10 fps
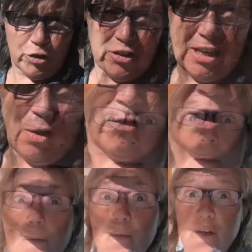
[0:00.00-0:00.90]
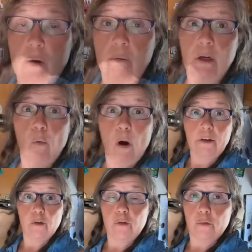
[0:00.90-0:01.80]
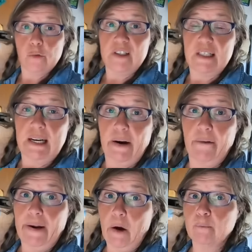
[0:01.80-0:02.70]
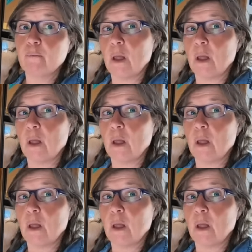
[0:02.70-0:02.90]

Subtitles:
yourself. So I wanna walk you through a scenario.